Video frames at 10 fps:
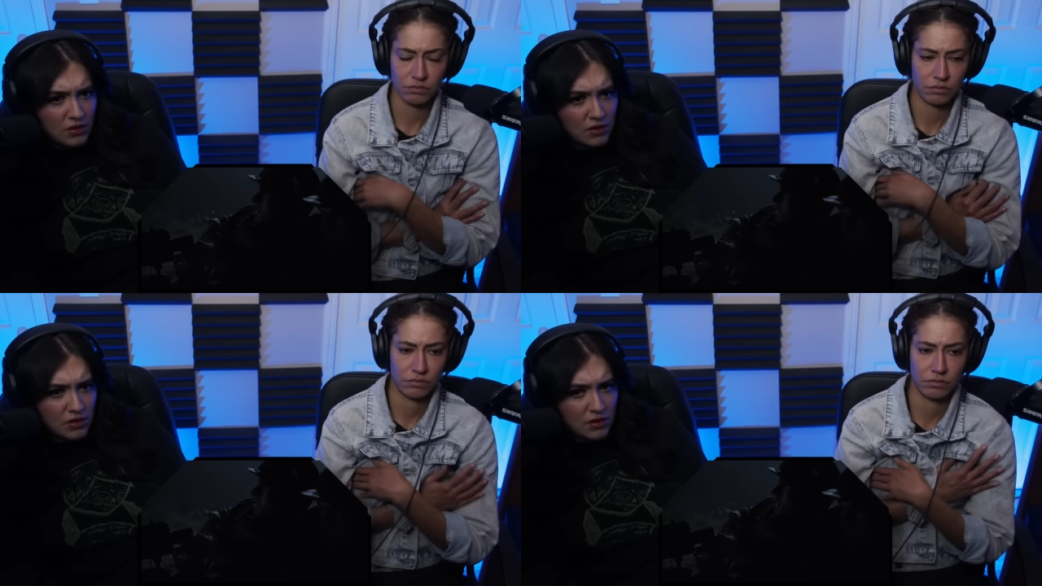
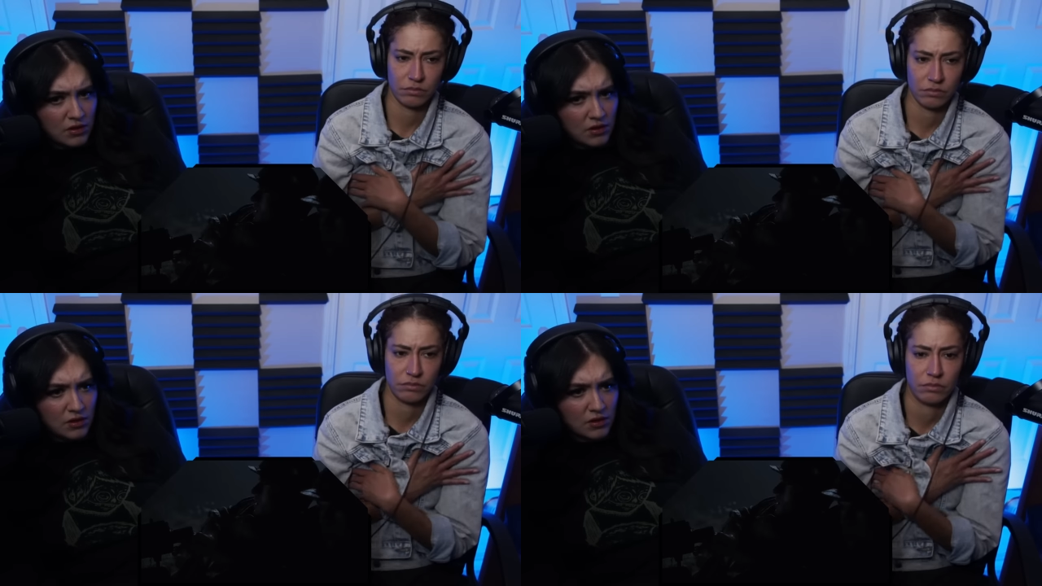
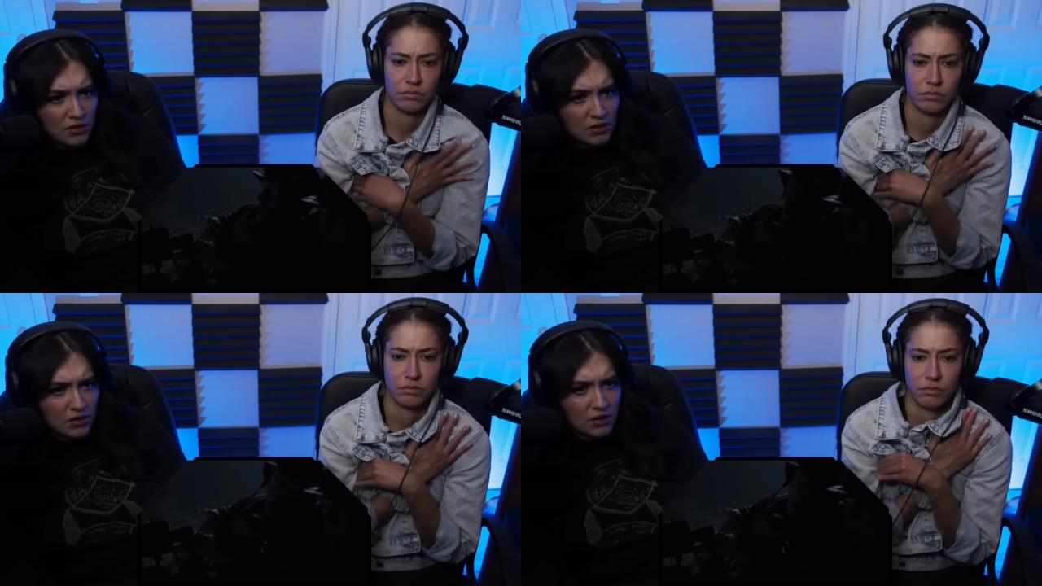
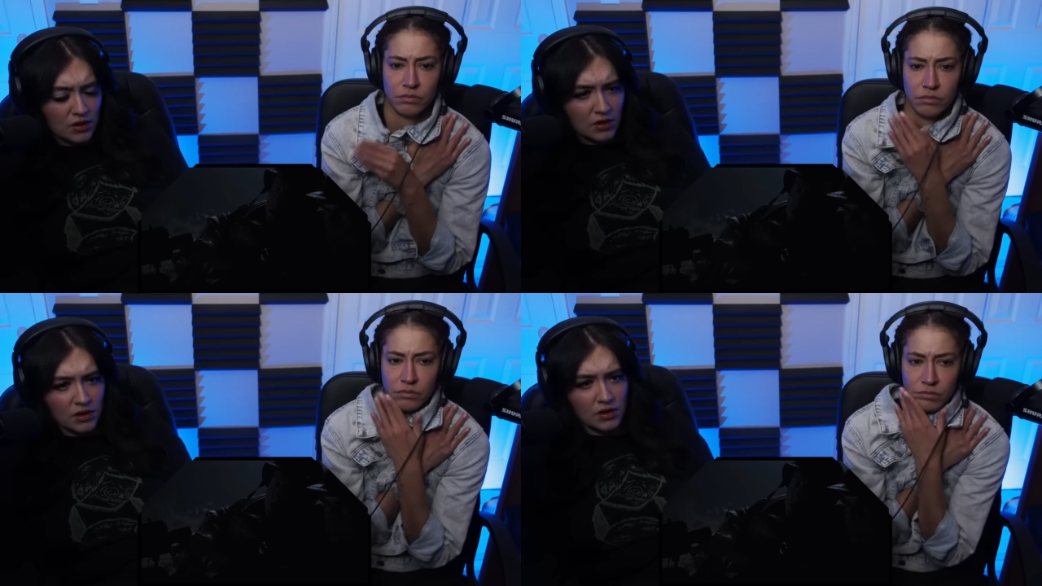
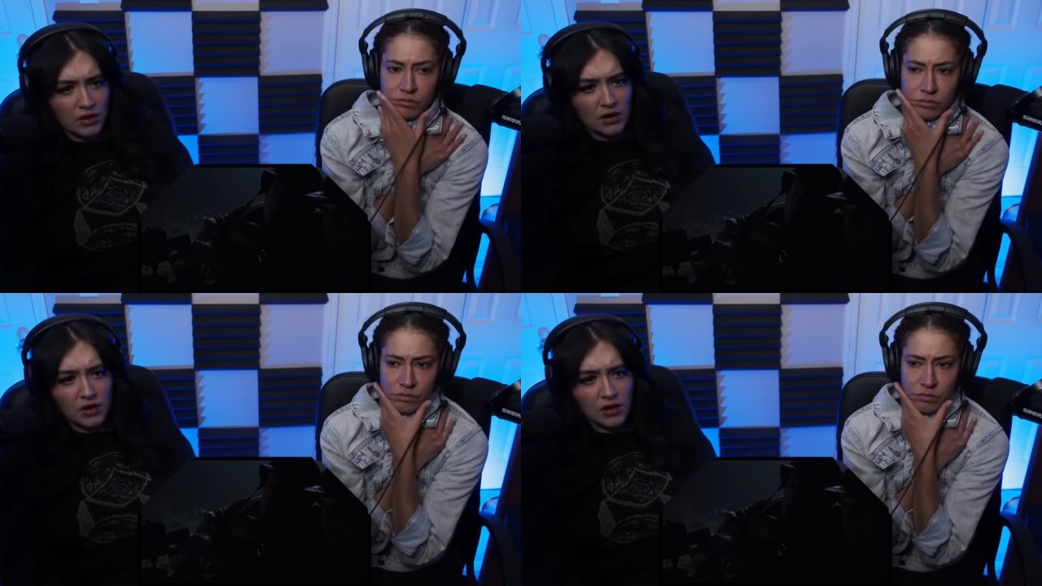(no one is talking)